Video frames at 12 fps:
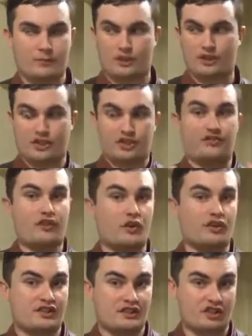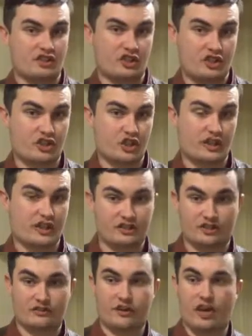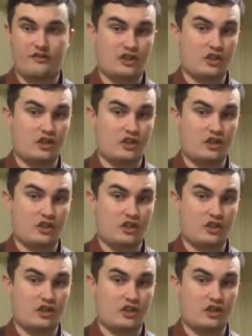where it just focuses on her trying to survive,